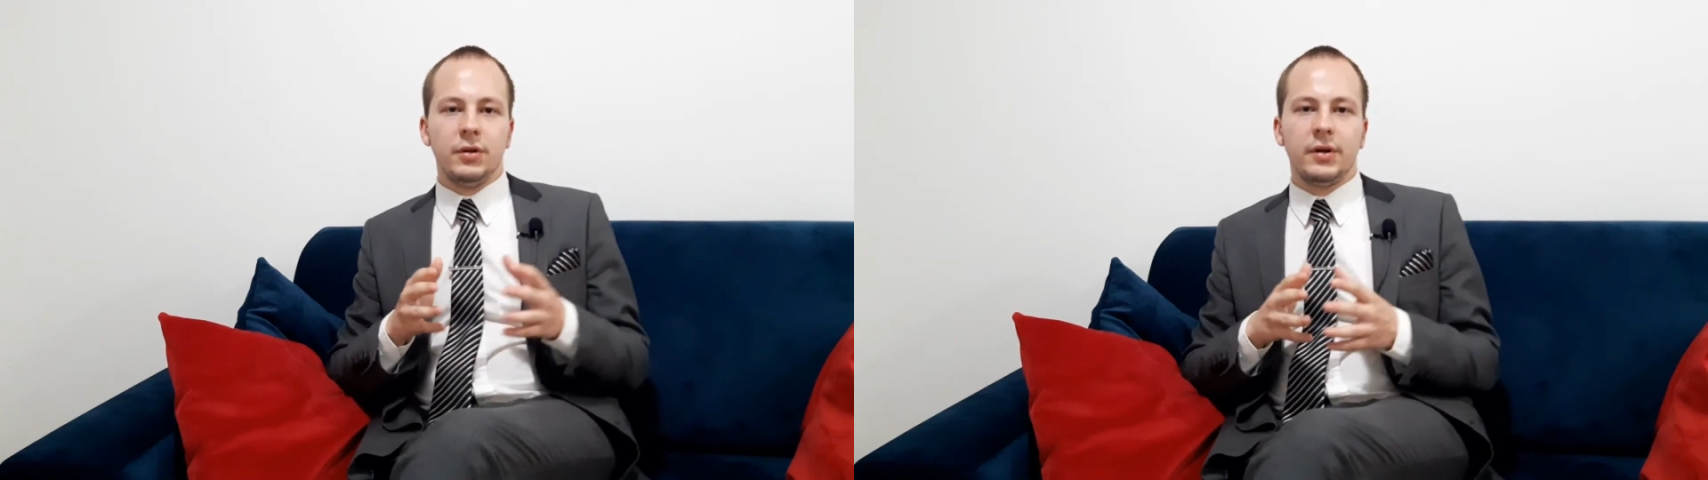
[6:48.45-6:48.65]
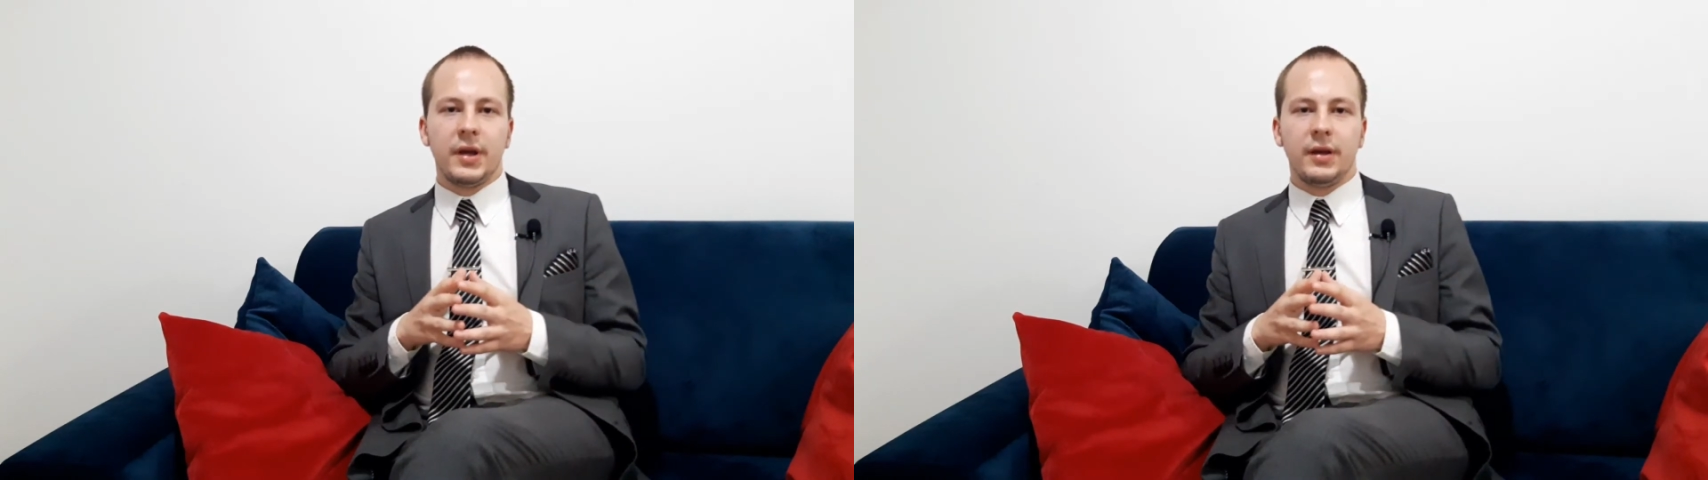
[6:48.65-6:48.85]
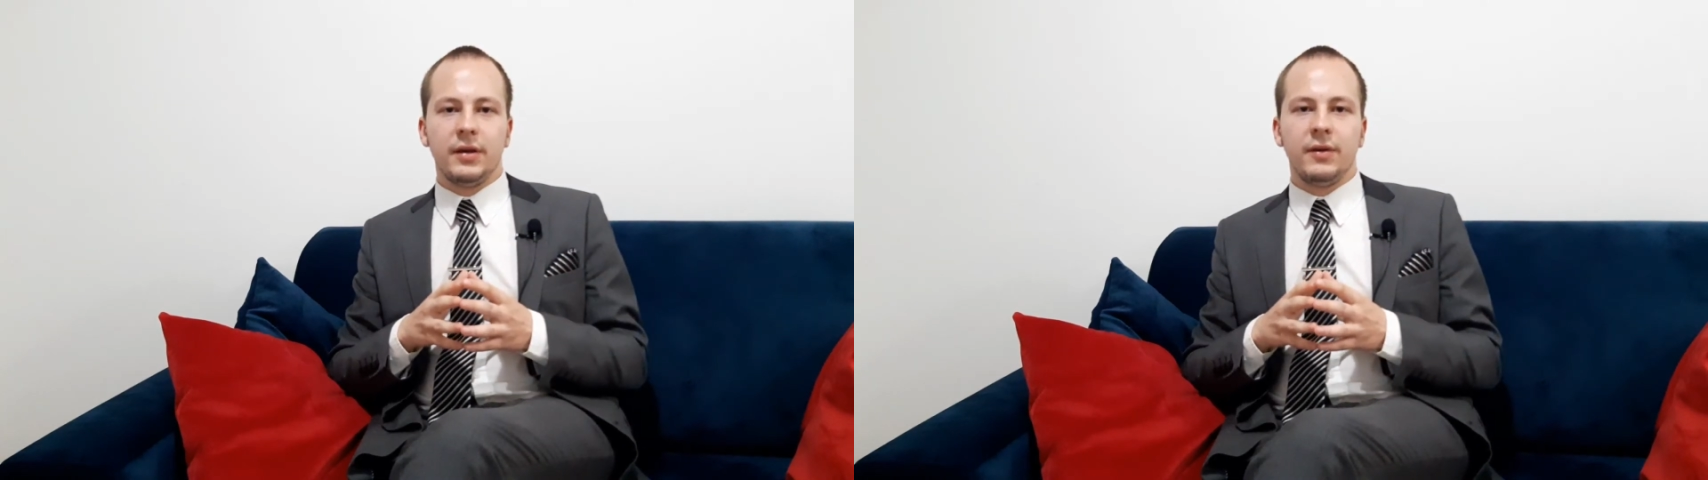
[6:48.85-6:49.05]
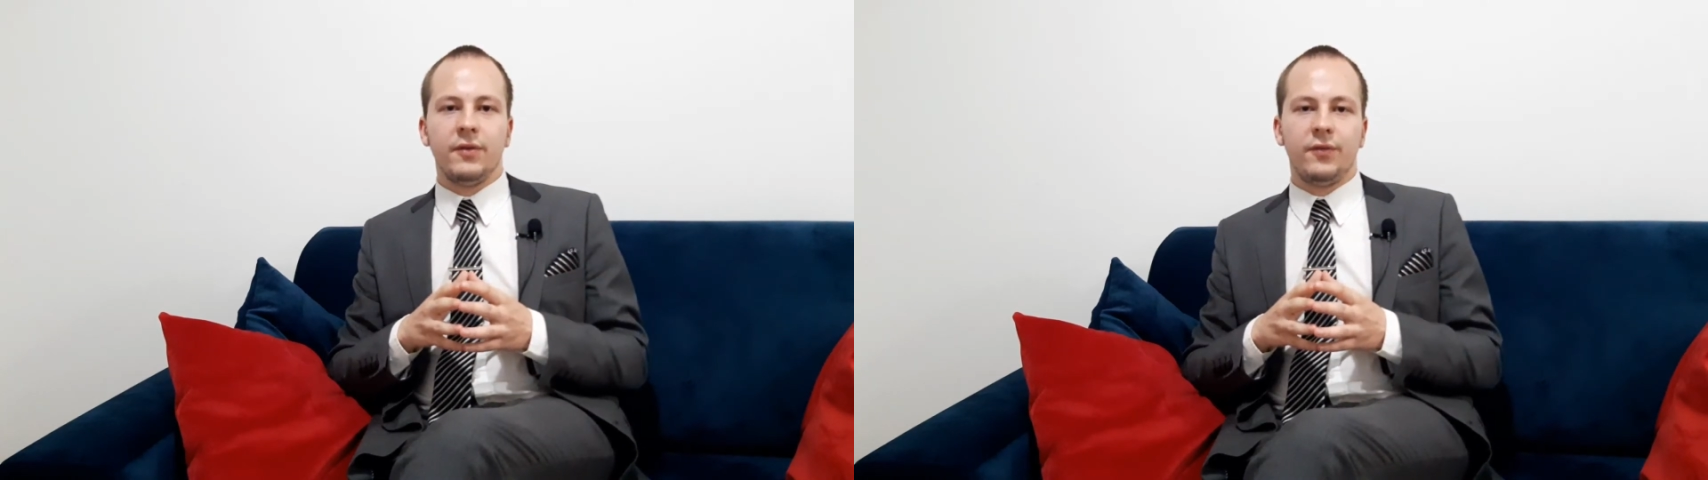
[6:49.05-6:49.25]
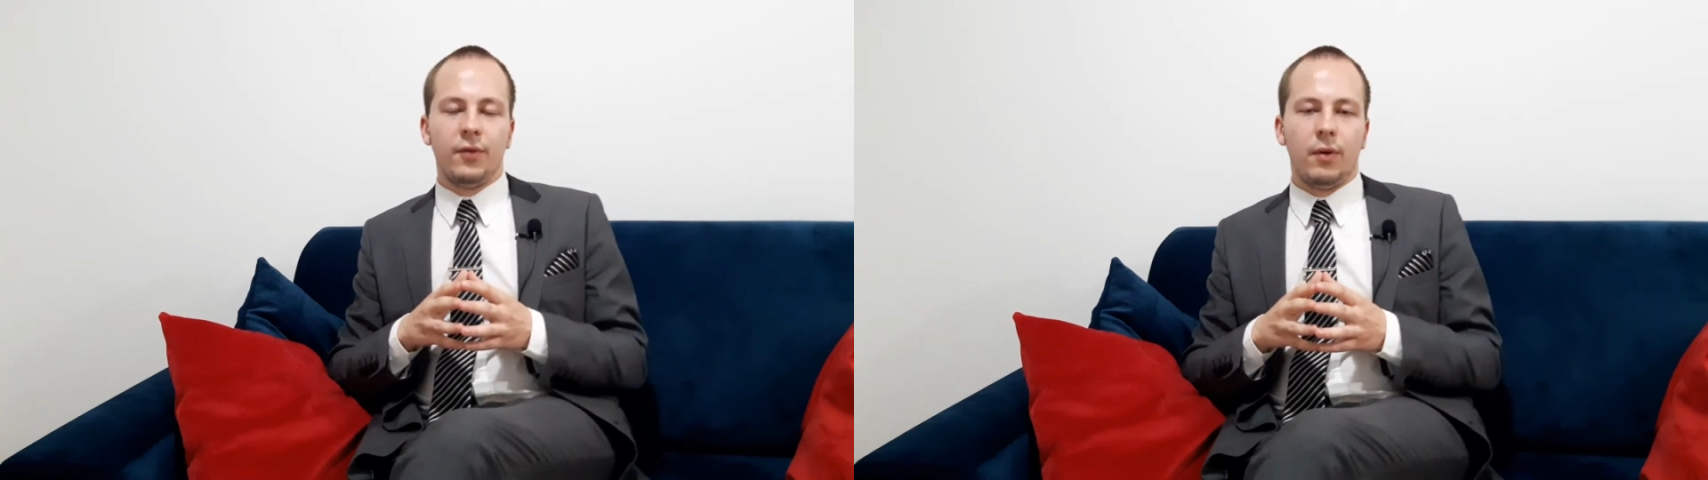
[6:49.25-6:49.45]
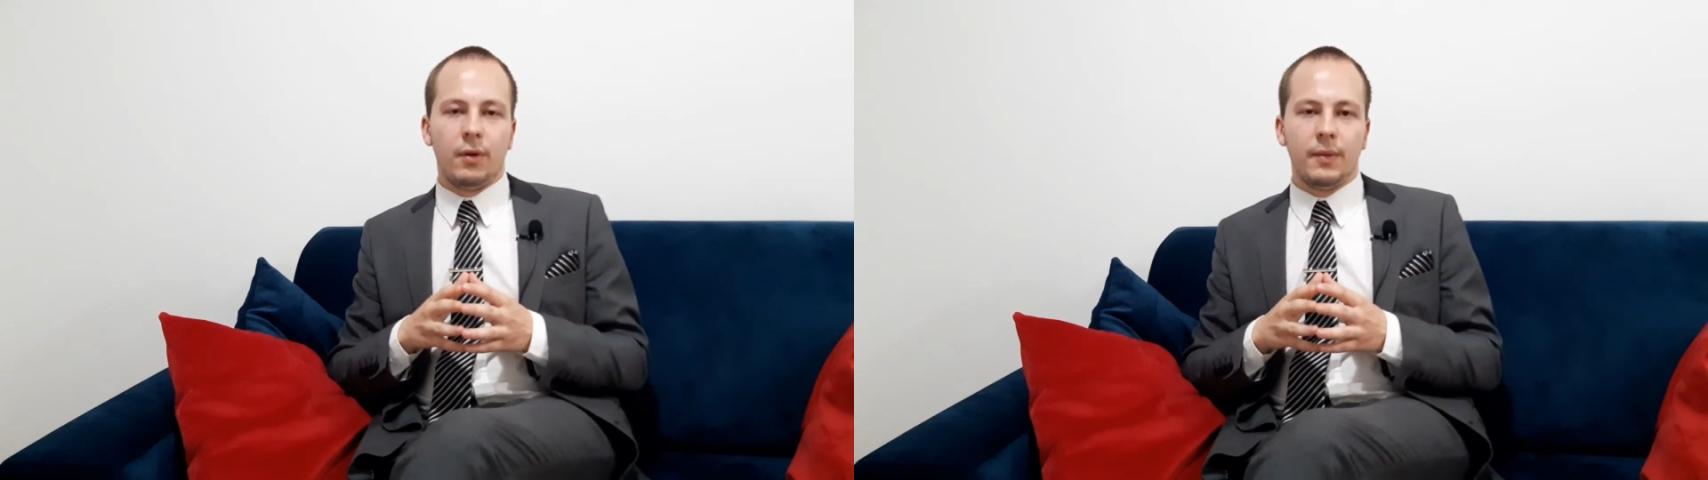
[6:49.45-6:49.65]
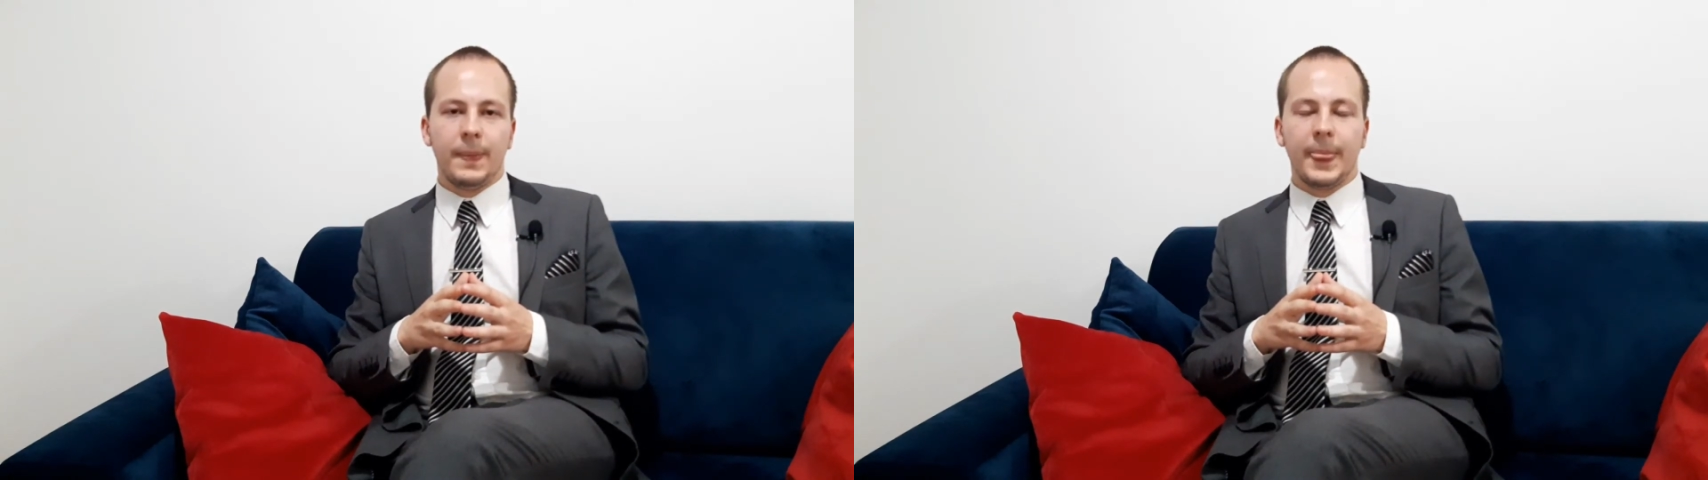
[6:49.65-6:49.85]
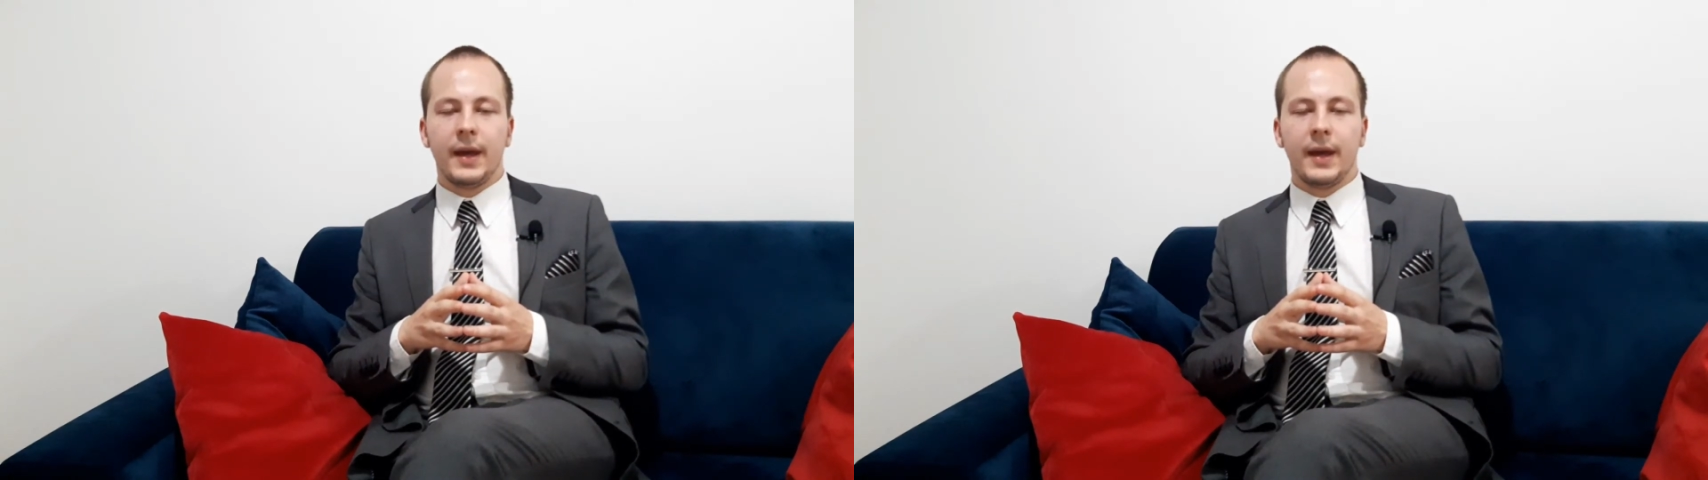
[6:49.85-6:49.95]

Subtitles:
looking for.